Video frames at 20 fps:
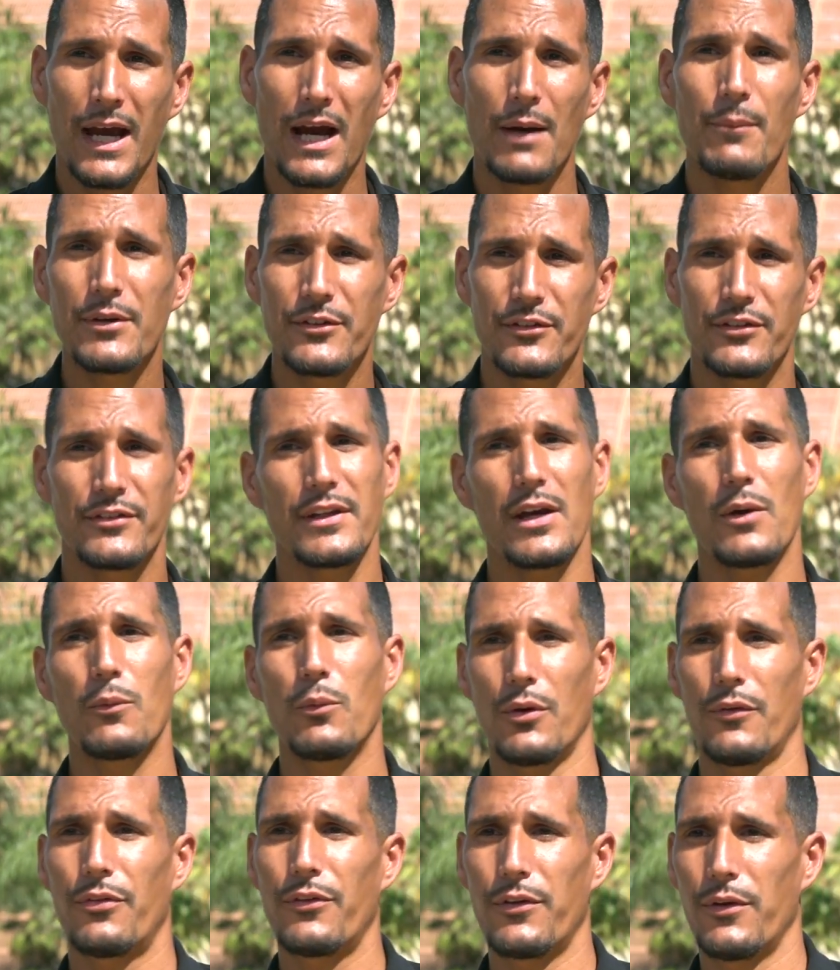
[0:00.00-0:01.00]
How much is
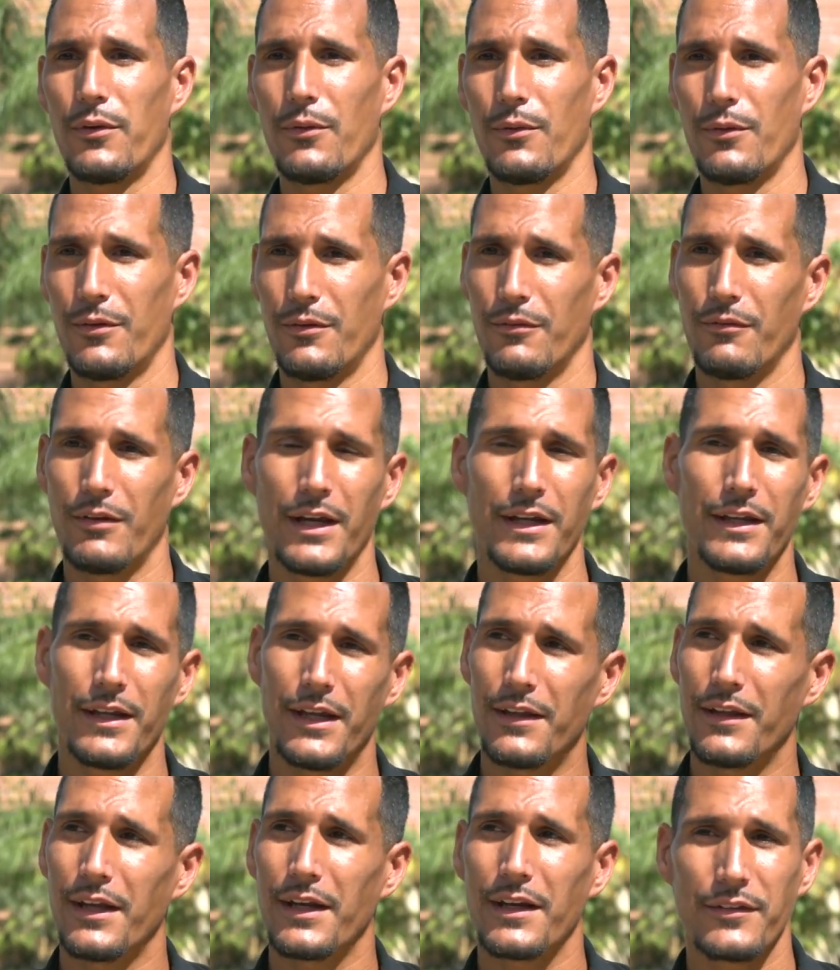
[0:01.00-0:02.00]
that worth to you,
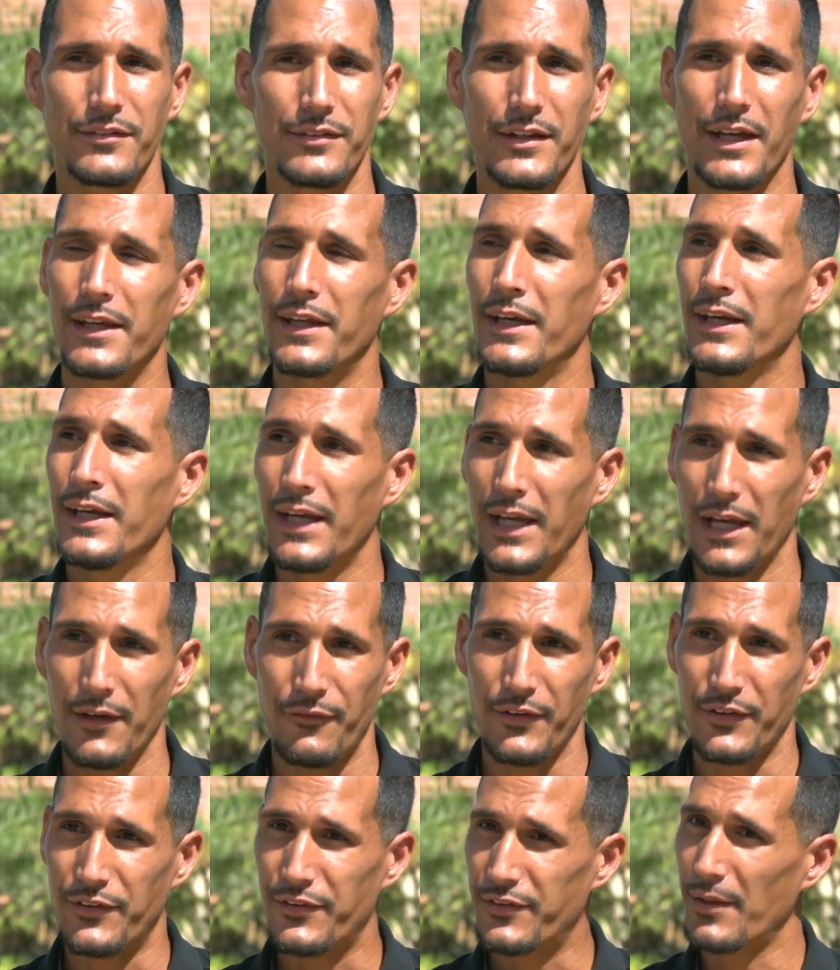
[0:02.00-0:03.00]
right? And like I said,
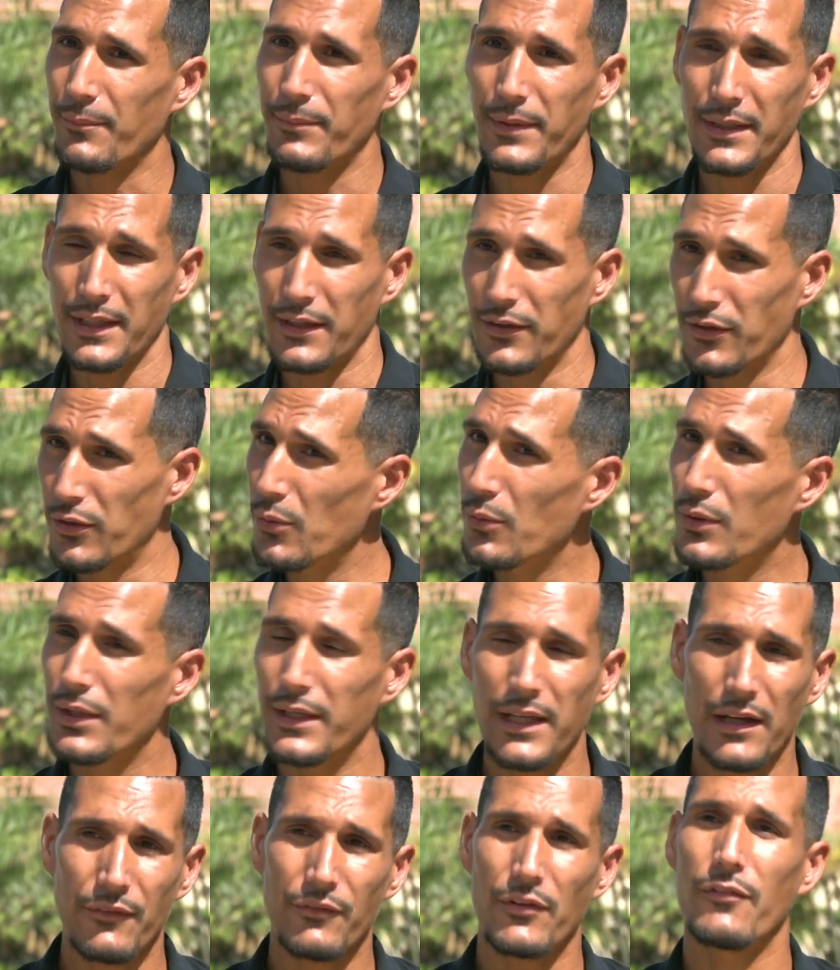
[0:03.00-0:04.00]
if it's something that you
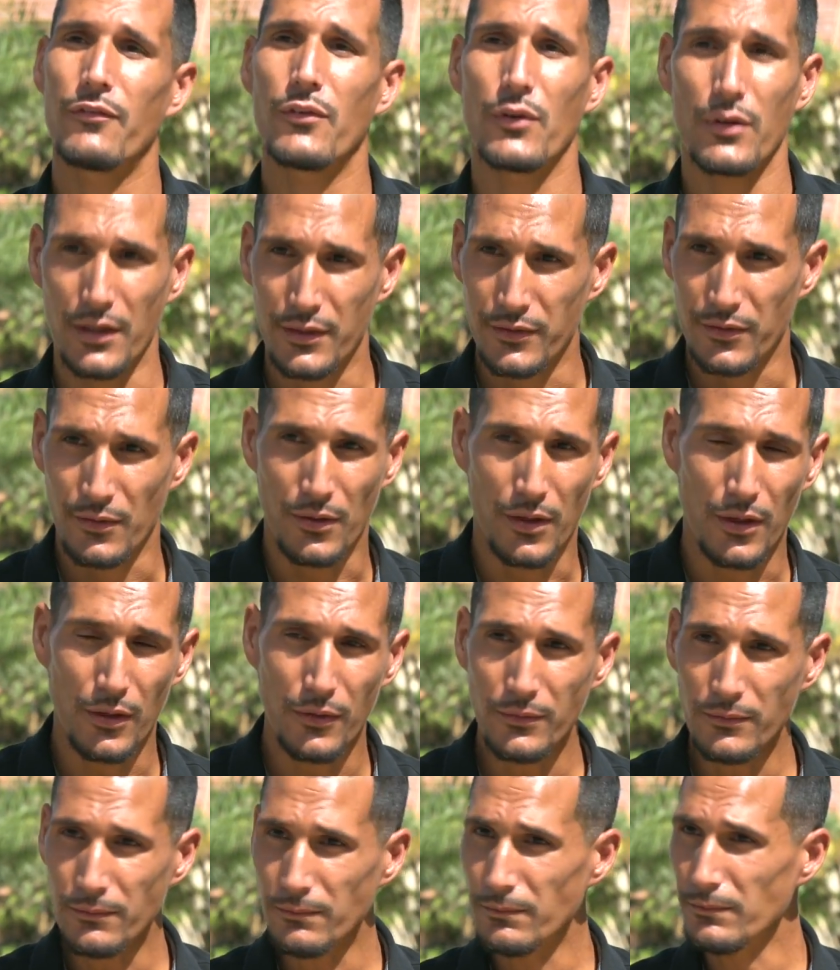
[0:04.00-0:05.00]
could never afford on your
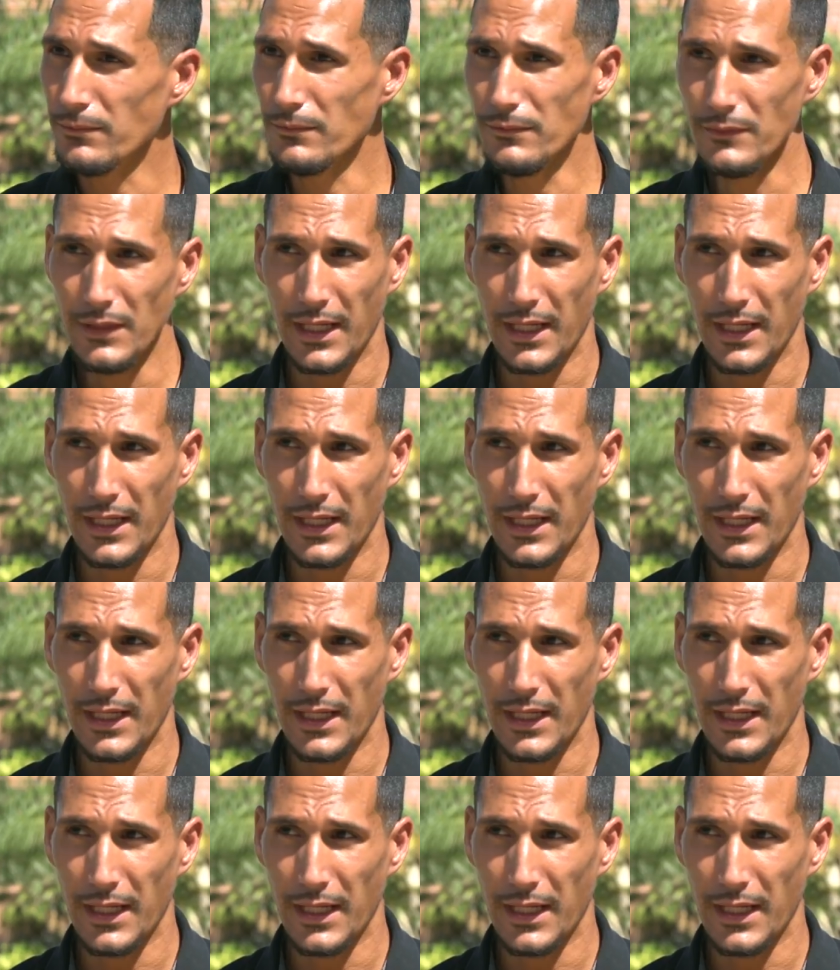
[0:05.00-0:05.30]
own,